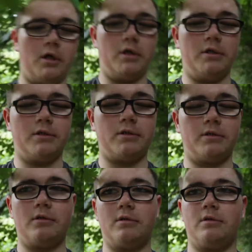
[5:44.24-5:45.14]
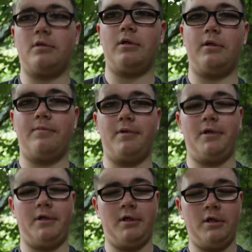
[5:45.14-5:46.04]
and it'd be
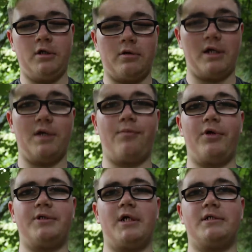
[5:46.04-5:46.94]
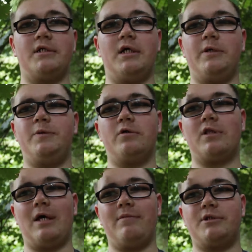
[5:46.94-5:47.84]
greatly appreciated if you'd
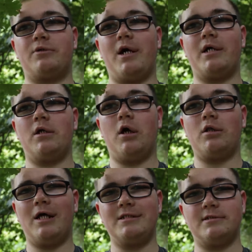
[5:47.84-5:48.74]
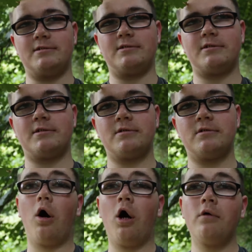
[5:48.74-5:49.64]
let me try your lens.
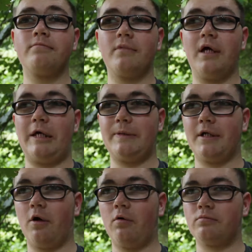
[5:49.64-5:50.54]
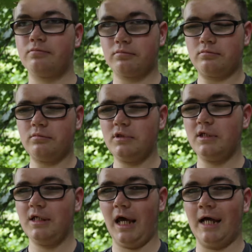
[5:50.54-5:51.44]
Or if I don't
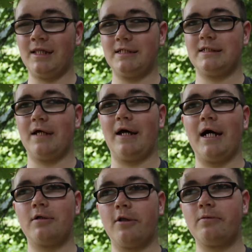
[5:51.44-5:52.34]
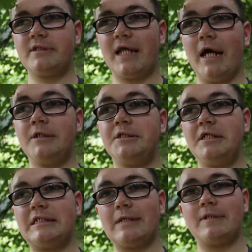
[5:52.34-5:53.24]
get a lens like that, I'd love to get a
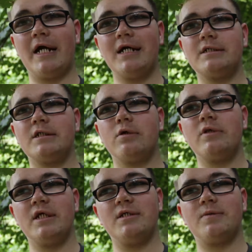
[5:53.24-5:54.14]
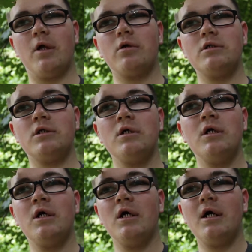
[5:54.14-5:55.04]
G7X to do these vlogs.
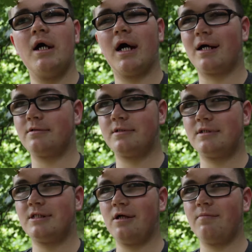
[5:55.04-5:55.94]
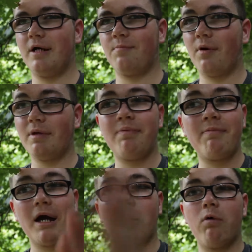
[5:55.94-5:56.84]
I could still be, it'd probably be
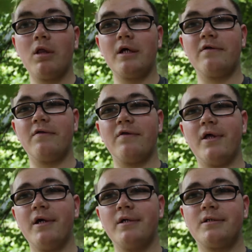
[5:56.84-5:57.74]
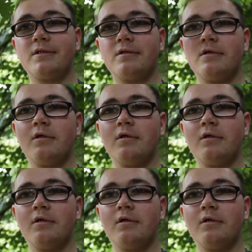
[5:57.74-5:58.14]
better quality than this,